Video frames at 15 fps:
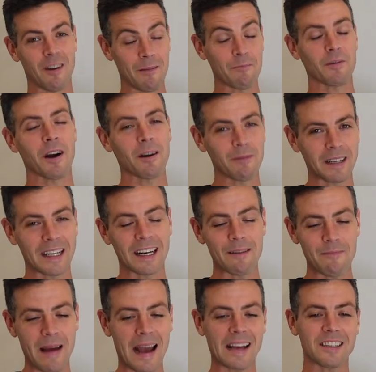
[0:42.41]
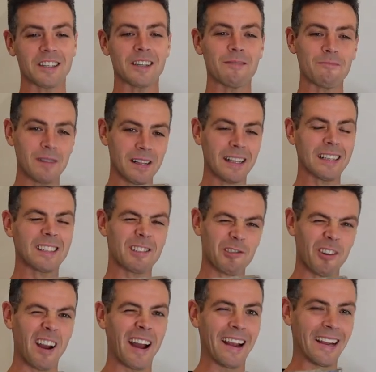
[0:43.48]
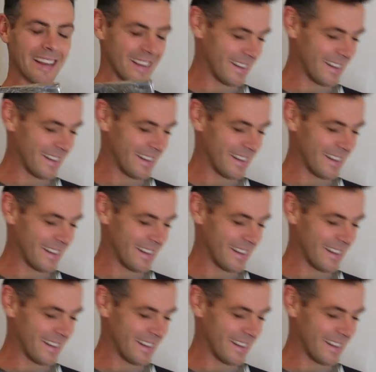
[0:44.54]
I'm probably gonna mash it, but let's try.